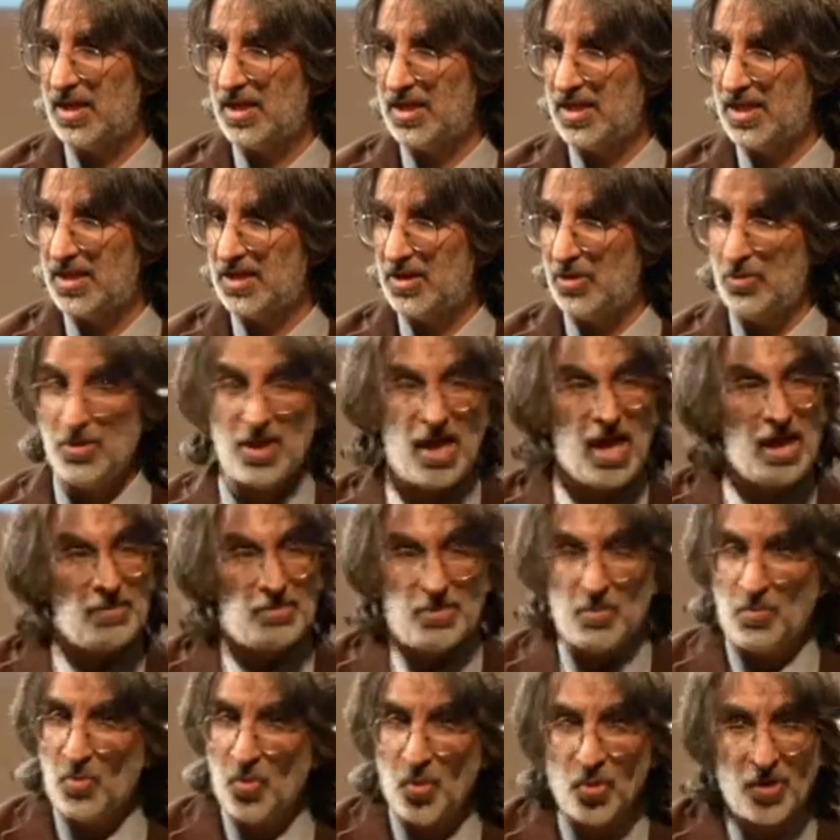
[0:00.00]
You know,
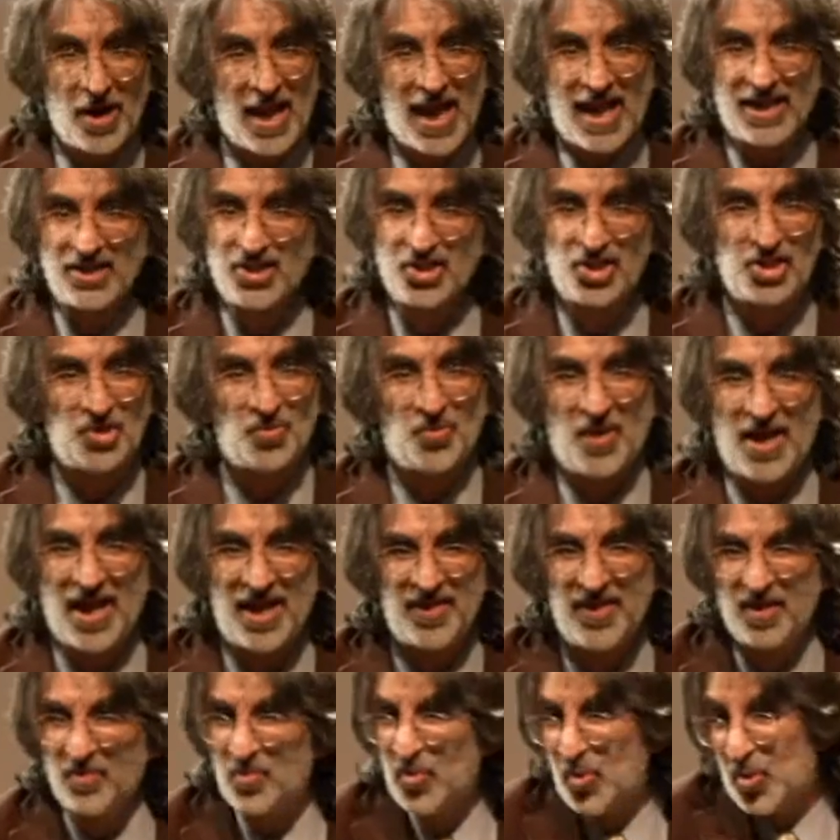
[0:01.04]
the more ads she
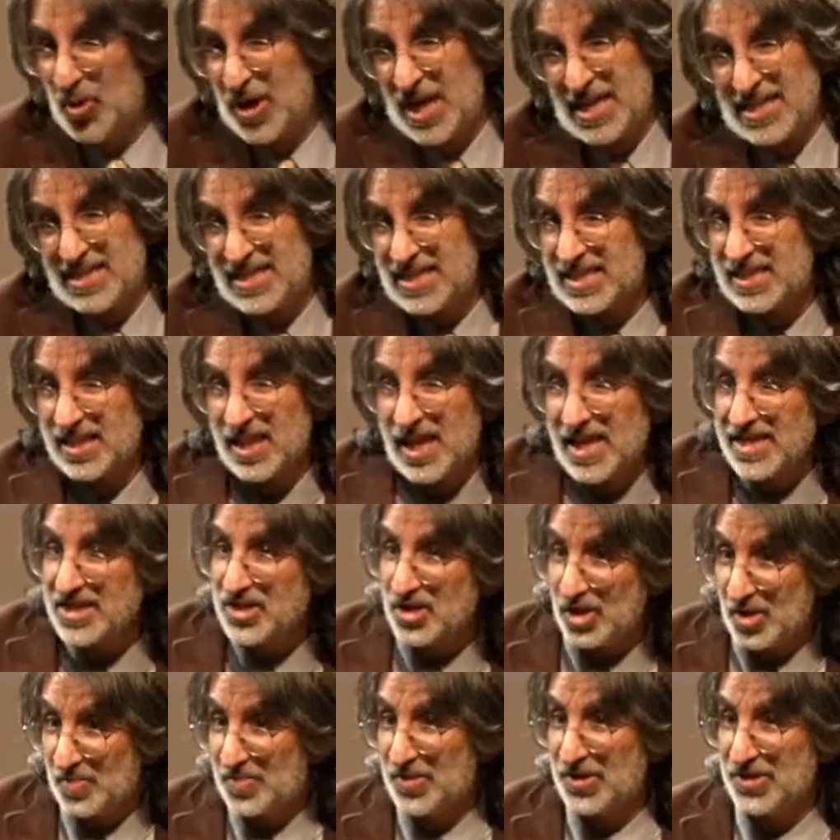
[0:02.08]
ran, the more I
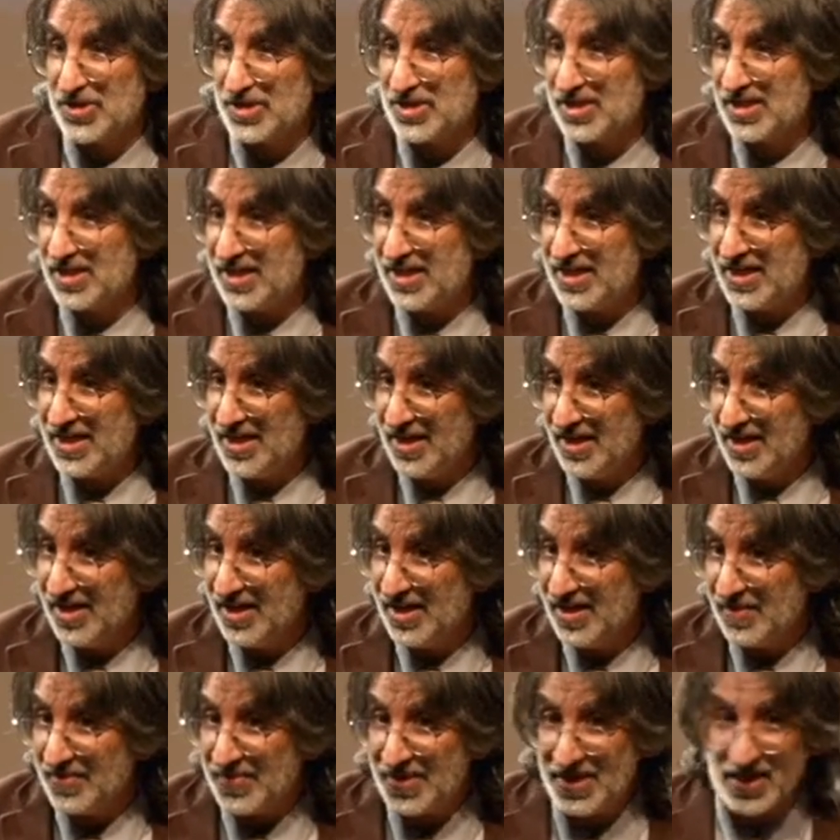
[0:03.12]
disliked her personally.
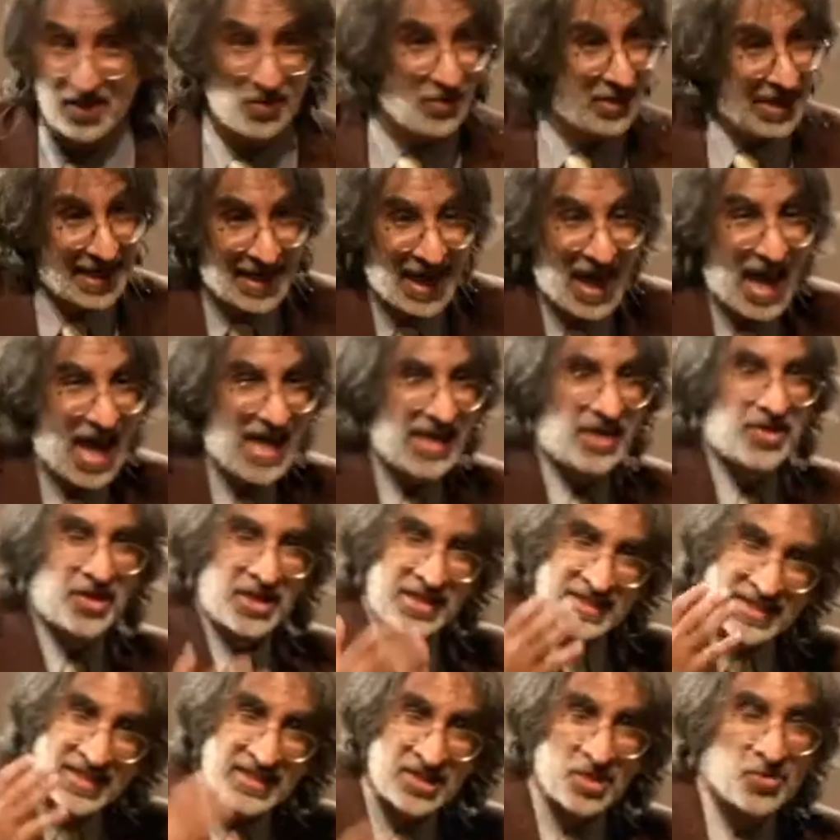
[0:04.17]
You know, and I, and I
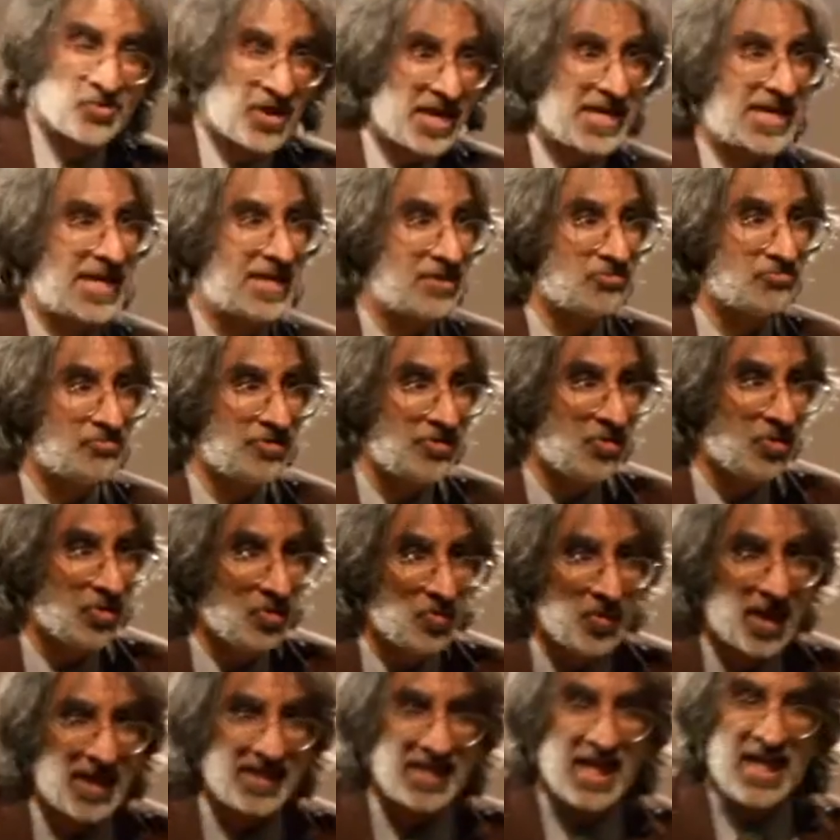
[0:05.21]
thought, is this a great country or
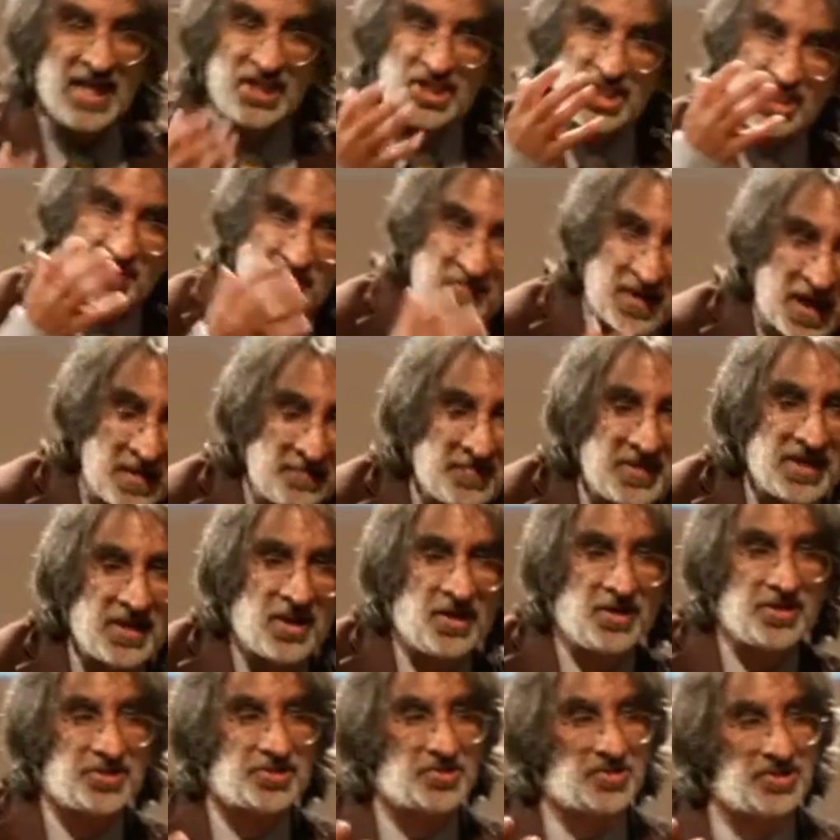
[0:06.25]
what? She's pumping
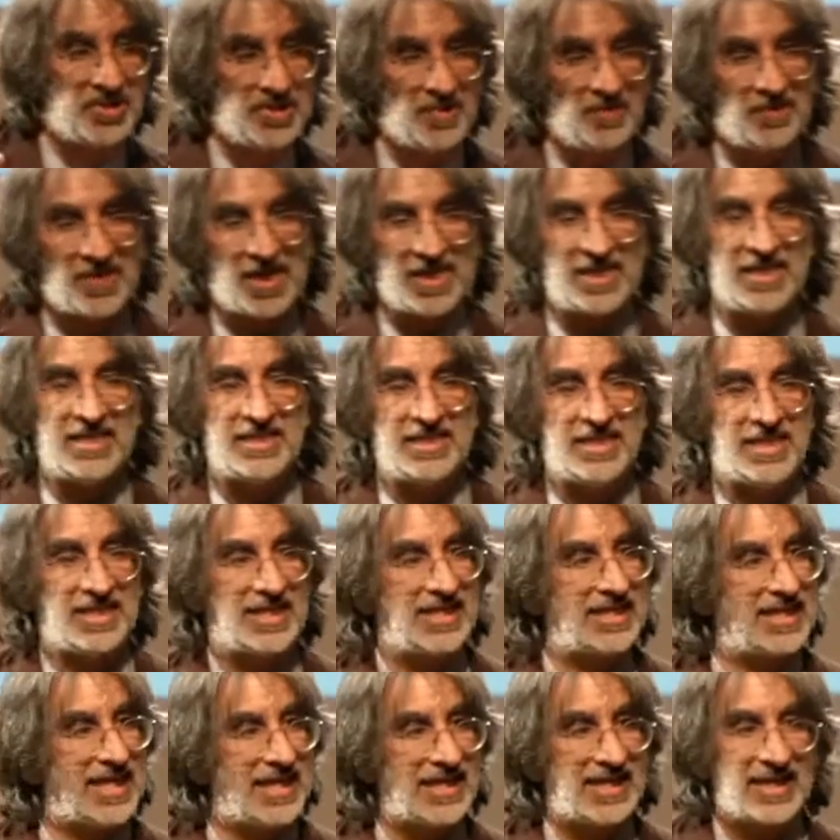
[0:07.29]
all sorts of money into the
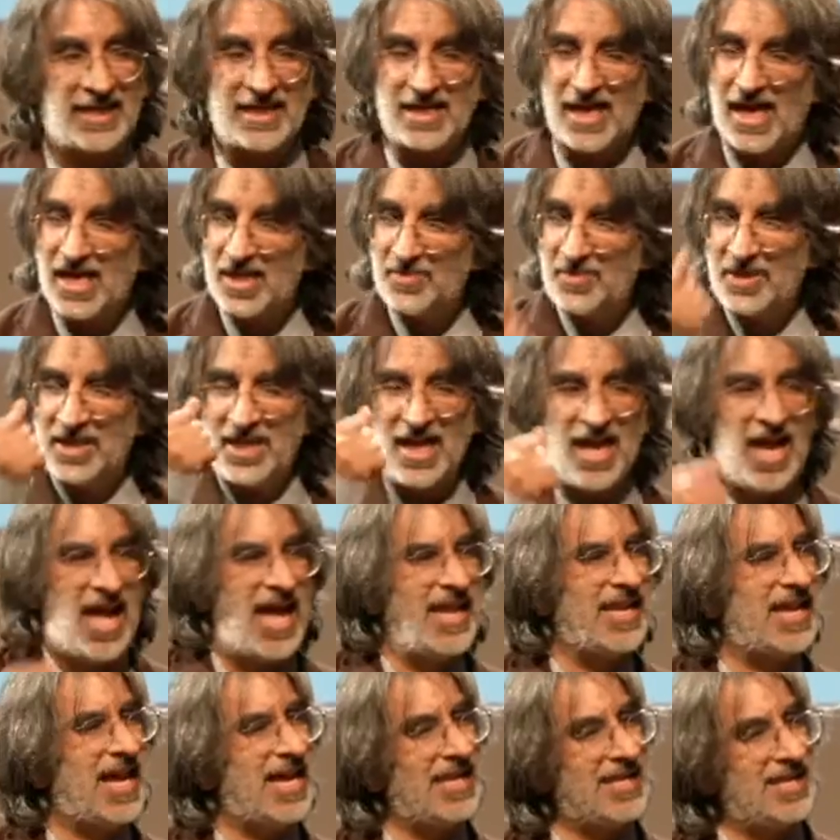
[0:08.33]
Connecticut economy,
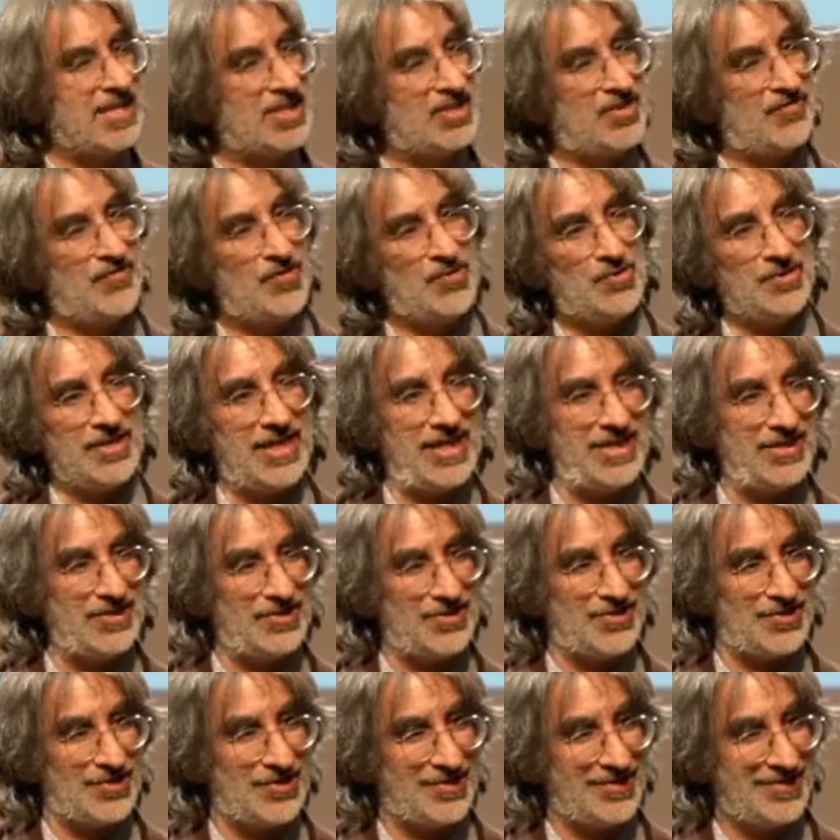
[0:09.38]
and I get to vote
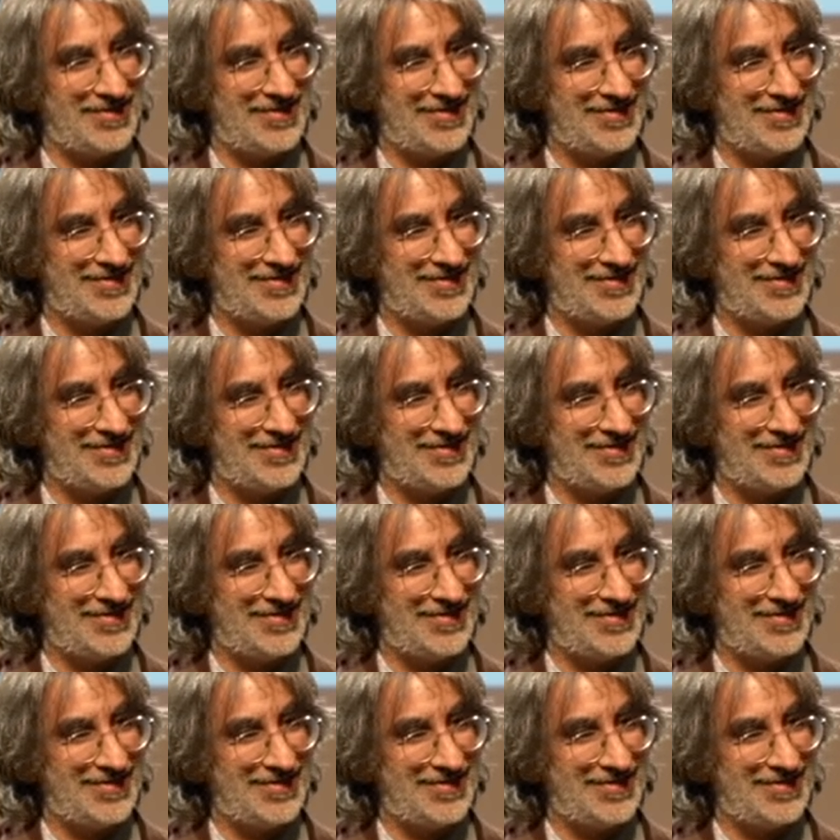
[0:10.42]
against her.